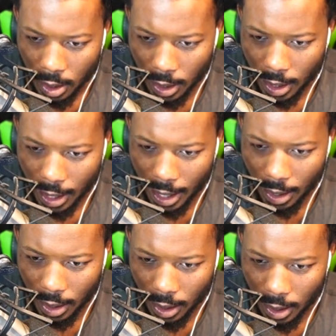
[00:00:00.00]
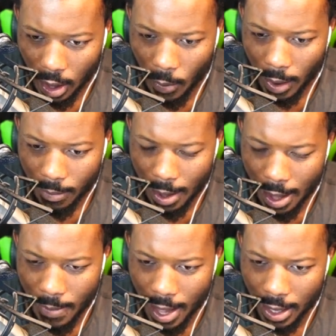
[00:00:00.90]
Wait, how? Oh wait,
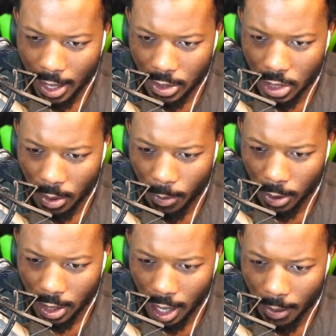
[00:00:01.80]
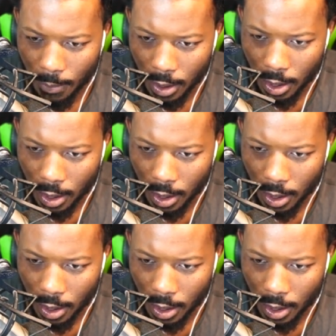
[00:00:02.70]
maybe I can actually jump on top?